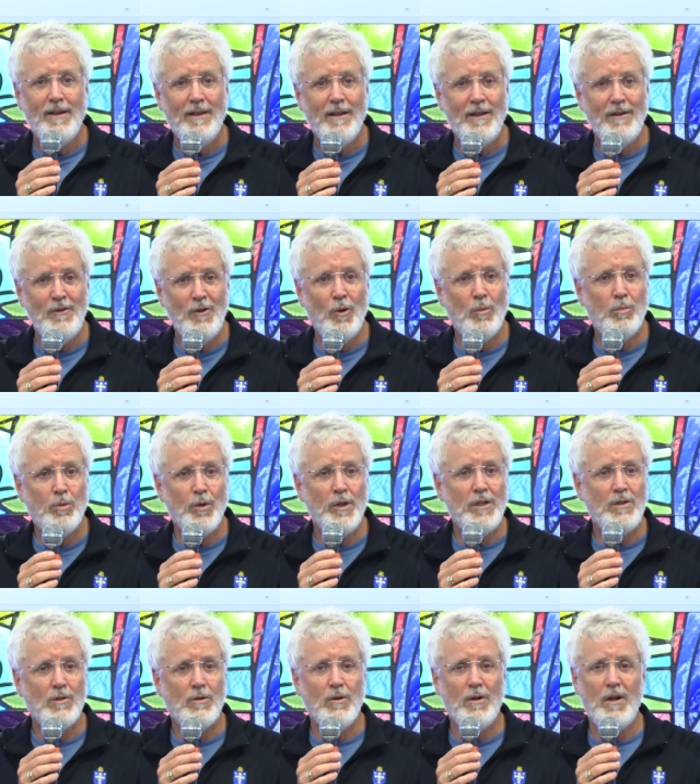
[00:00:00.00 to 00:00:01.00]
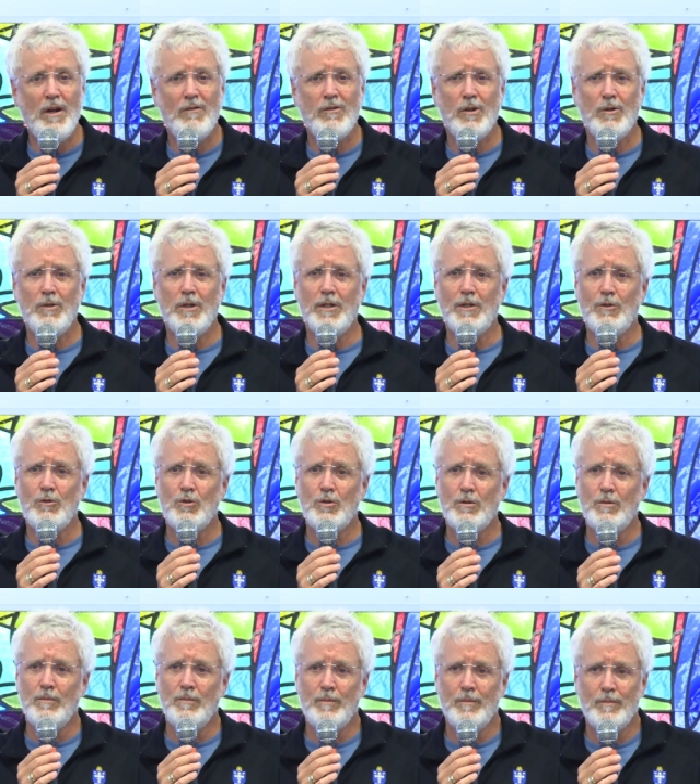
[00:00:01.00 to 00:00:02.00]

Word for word: that no priest could ever reach.